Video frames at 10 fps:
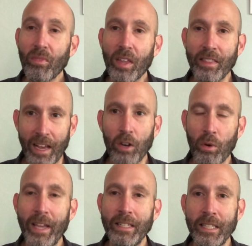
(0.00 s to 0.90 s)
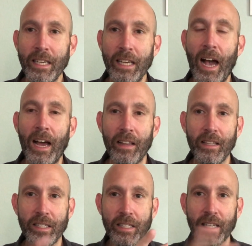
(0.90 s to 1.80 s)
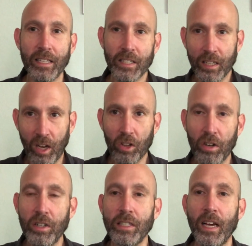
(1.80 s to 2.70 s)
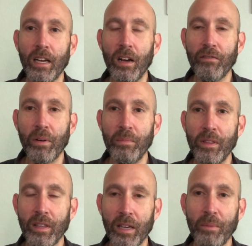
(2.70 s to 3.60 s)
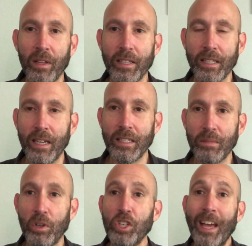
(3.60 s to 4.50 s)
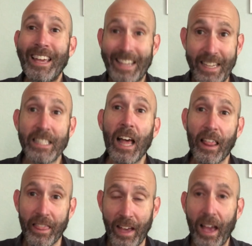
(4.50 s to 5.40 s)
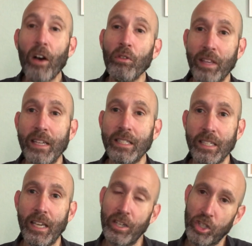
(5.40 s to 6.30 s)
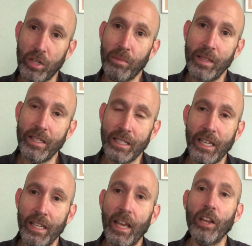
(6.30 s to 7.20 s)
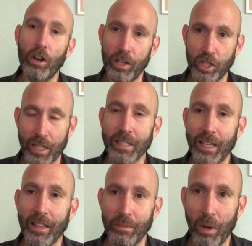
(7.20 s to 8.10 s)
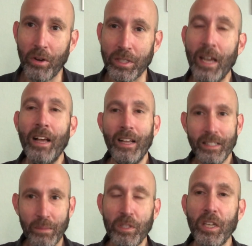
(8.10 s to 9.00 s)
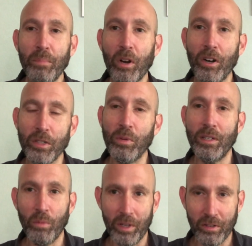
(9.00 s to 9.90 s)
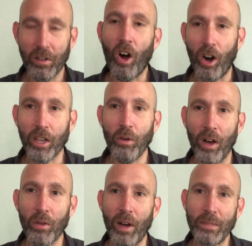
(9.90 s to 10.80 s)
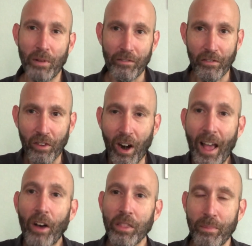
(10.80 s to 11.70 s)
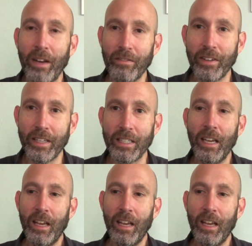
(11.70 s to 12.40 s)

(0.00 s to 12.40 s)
that green tea, out of the six colors that come from the Camellia sinensis bush, is the healthiest tea and should be the tea that you're ingesting the most. Some tea purists would argue otherwise, but for health benefits,